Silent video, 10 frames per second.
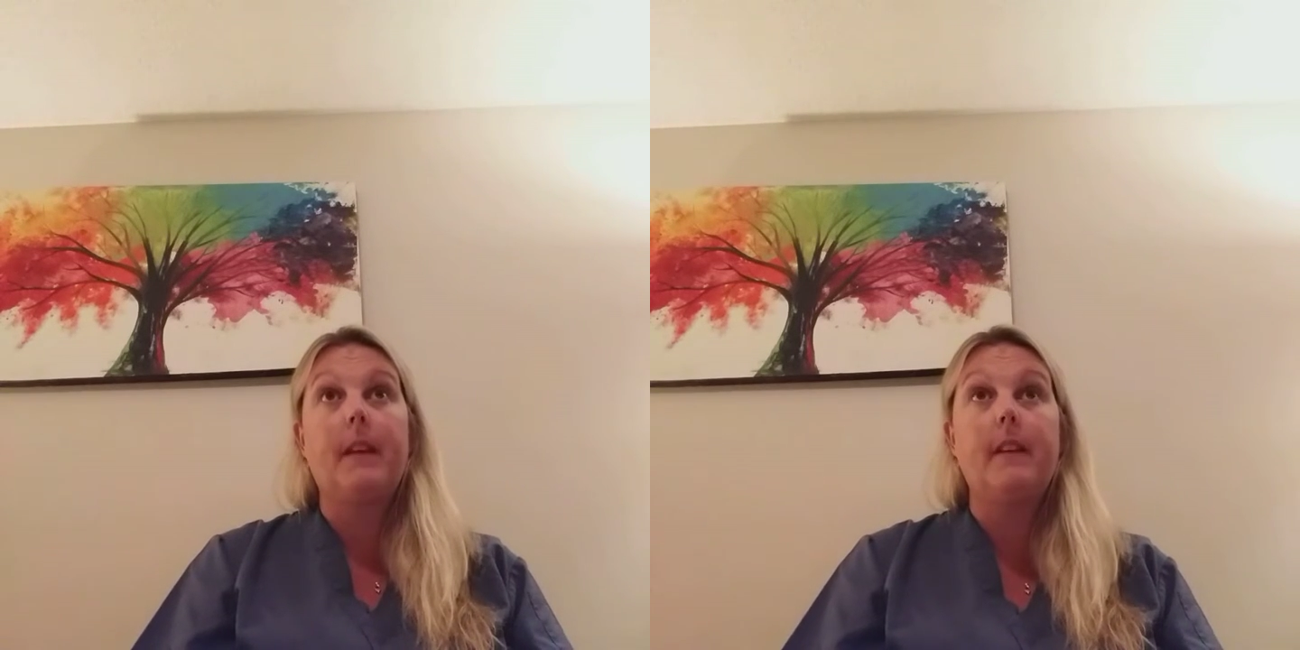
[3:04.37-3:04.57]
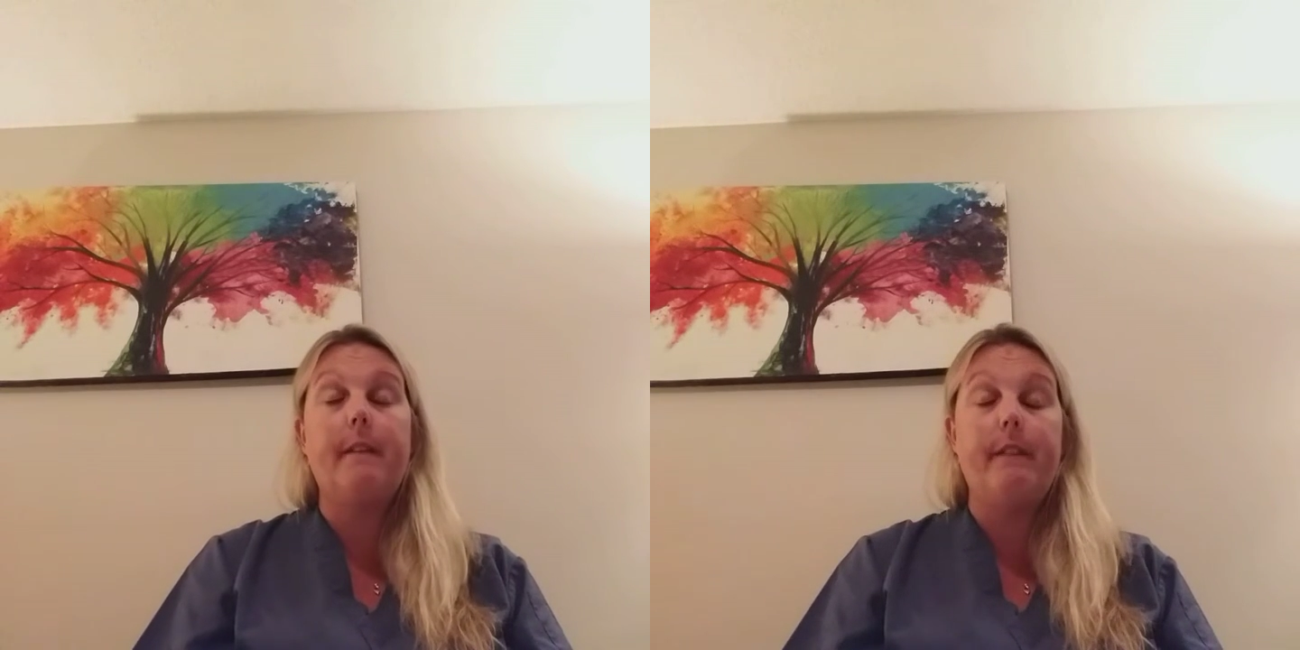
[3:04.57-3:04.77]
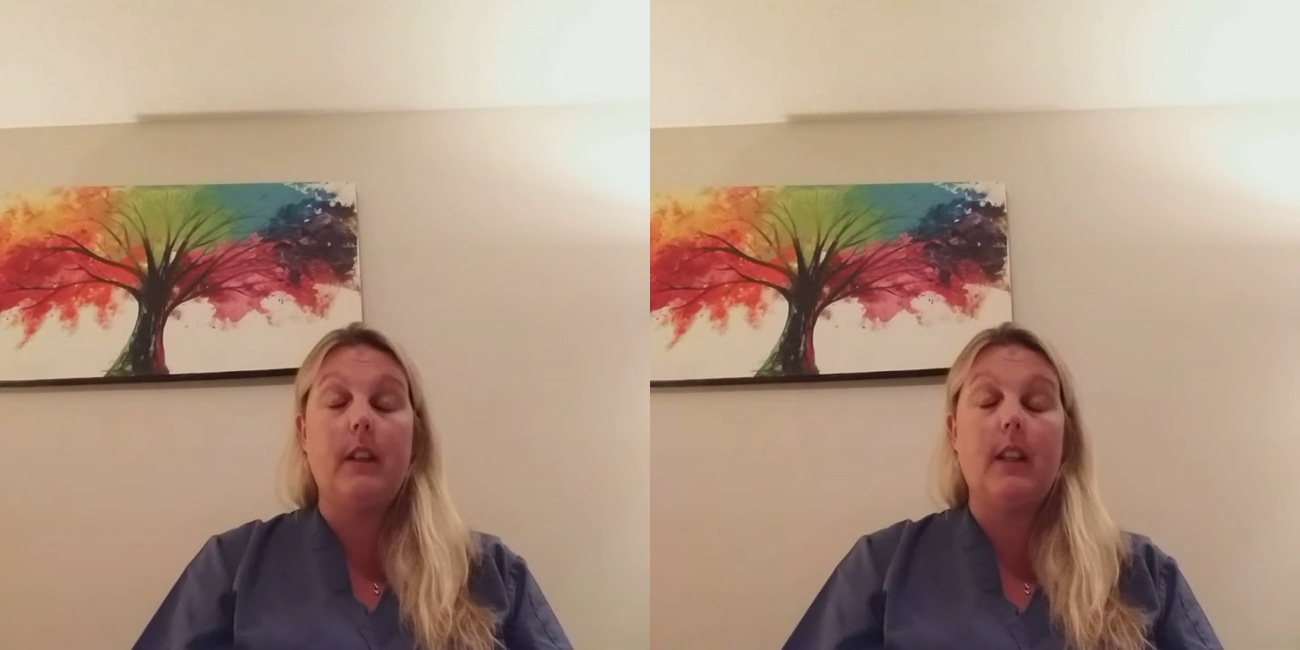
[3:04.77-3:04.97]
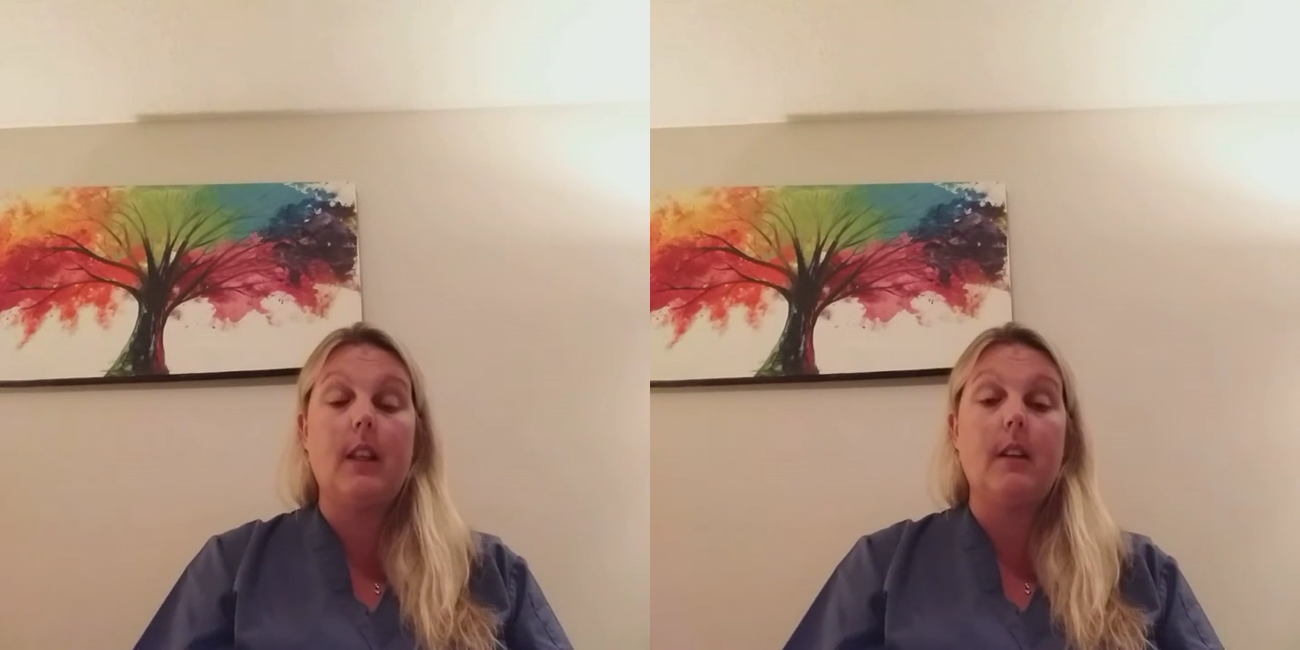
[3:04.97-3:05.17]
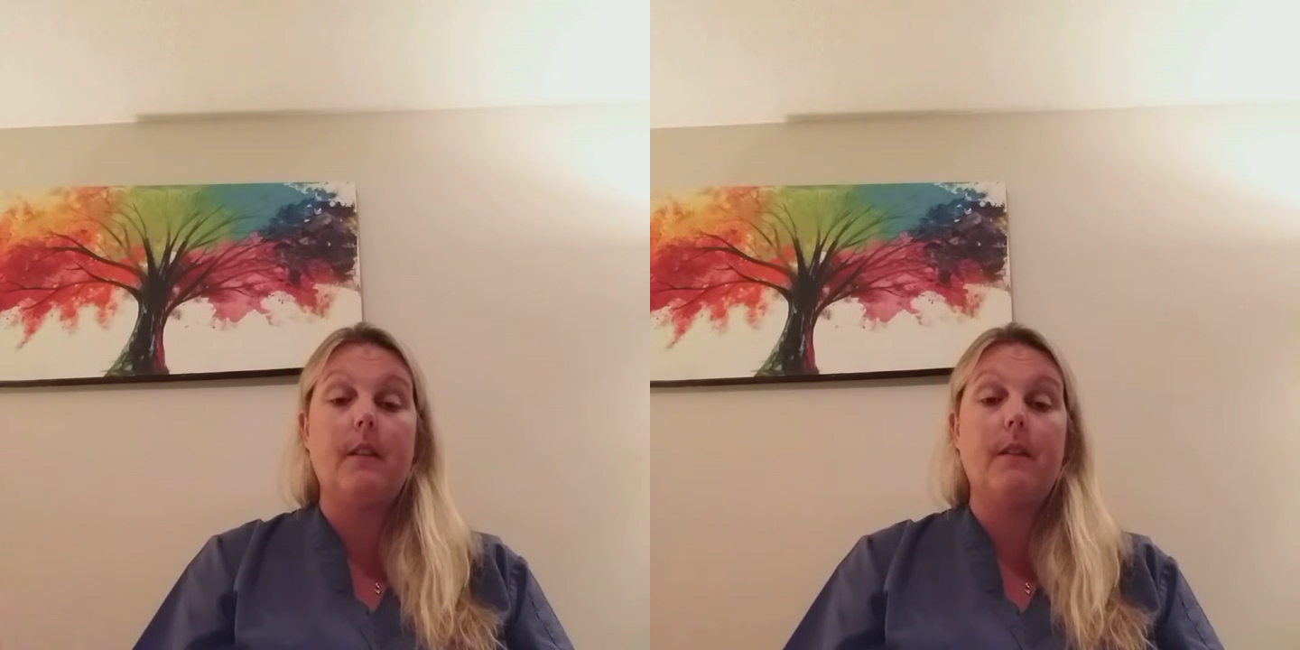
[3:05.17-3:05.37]
the
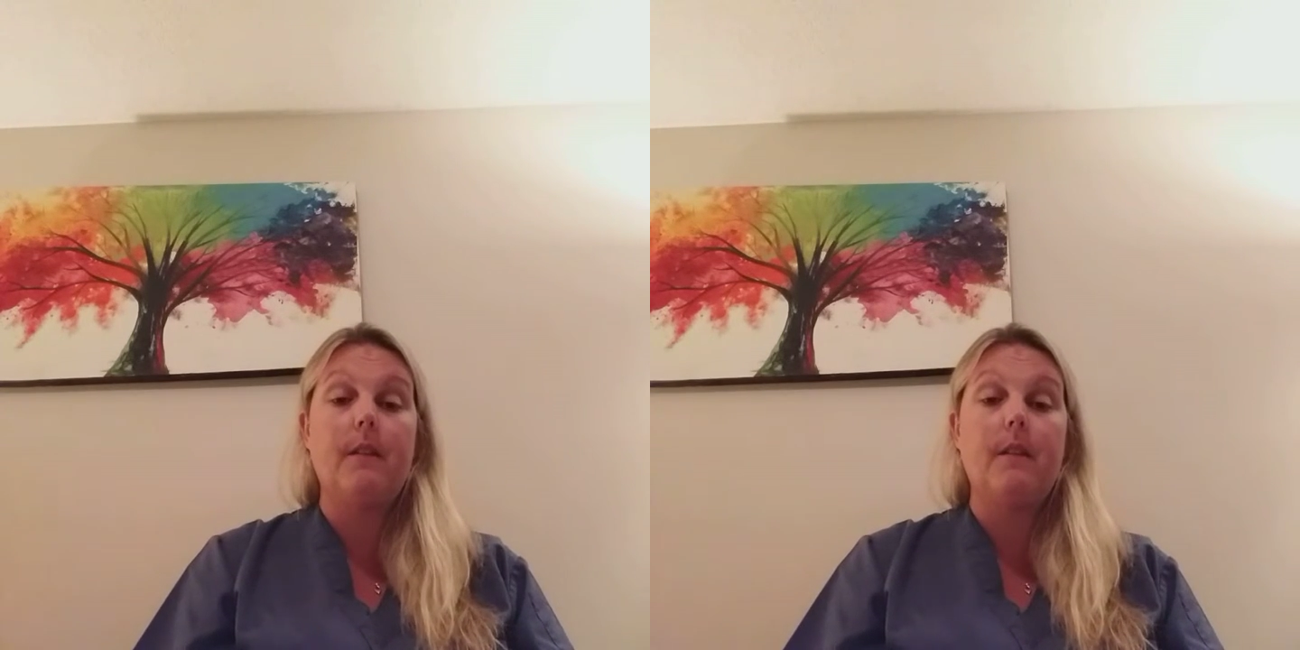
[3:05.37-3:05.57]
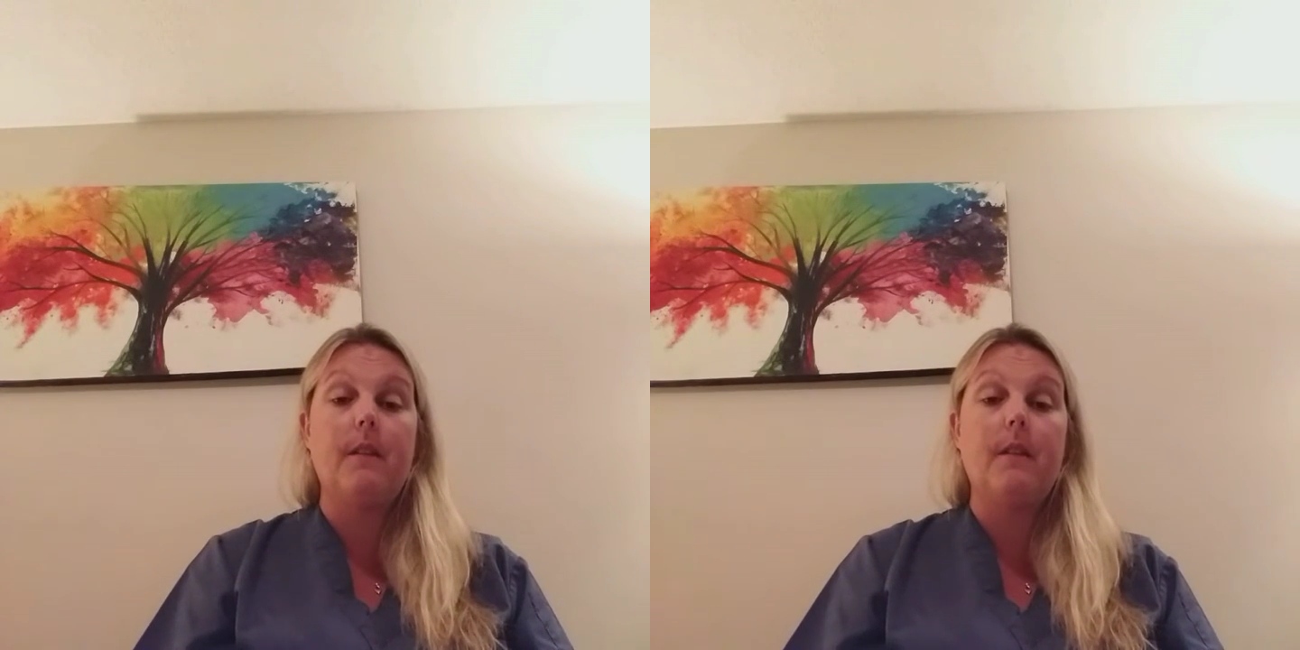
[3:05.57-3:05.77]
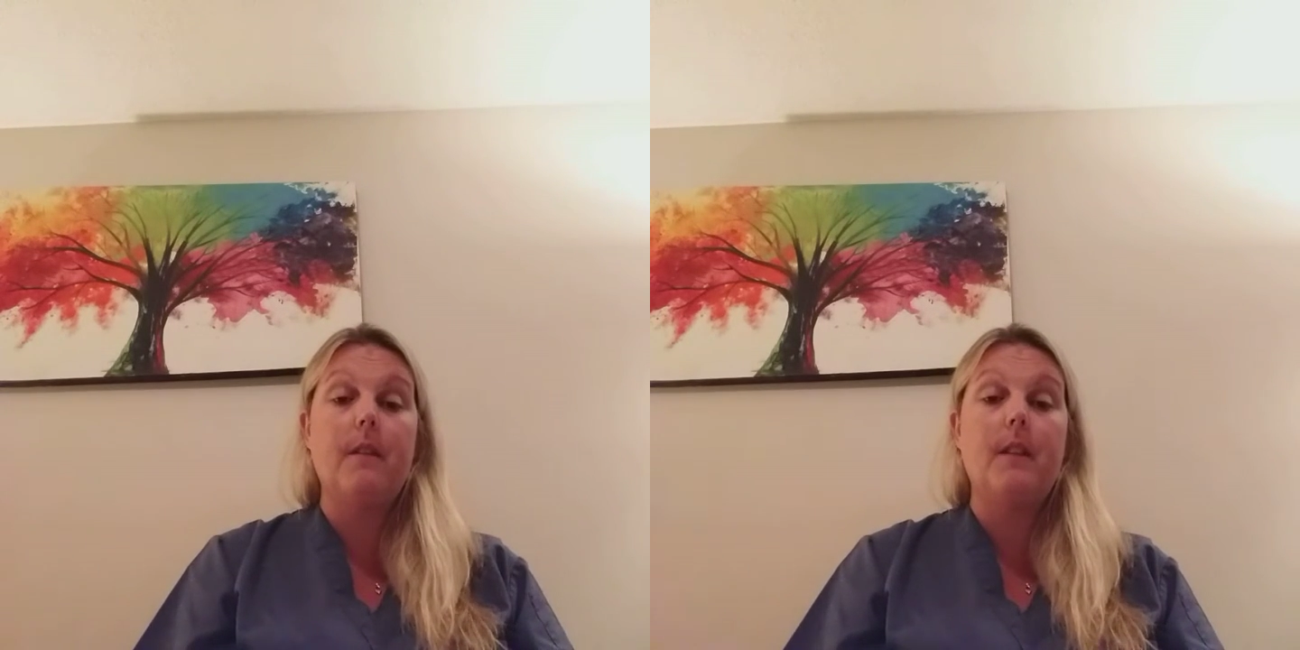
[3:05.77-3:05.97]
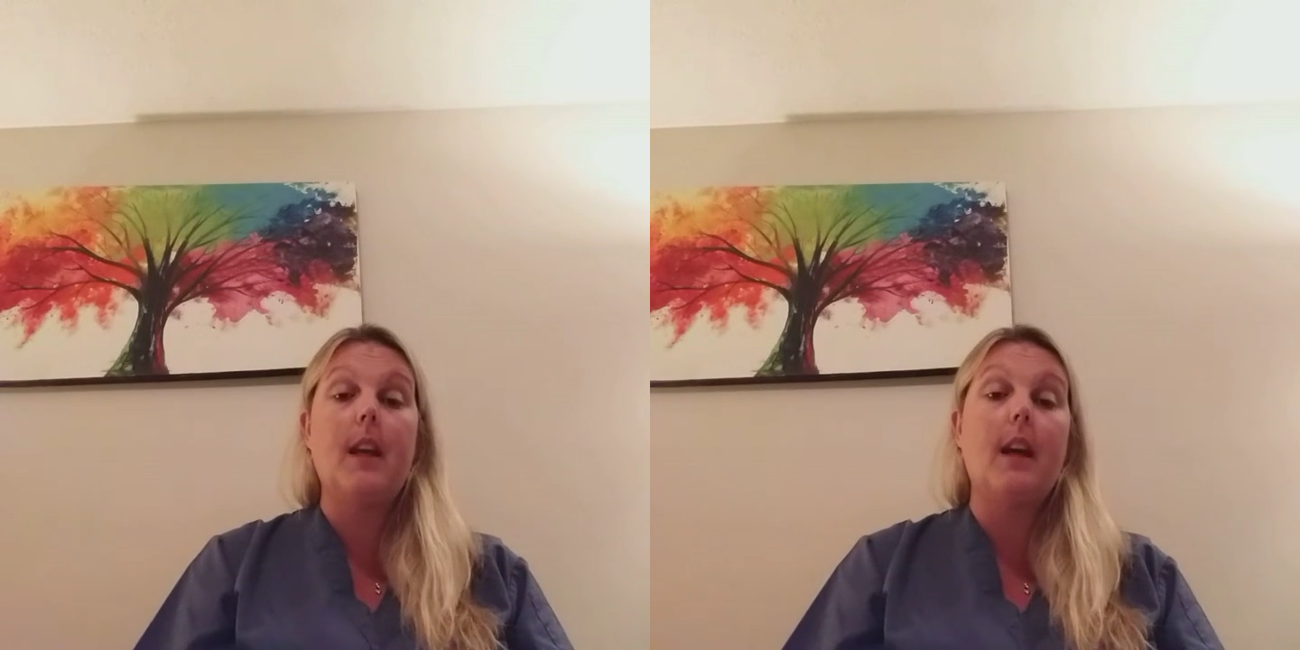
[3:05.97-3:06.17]
feeling of they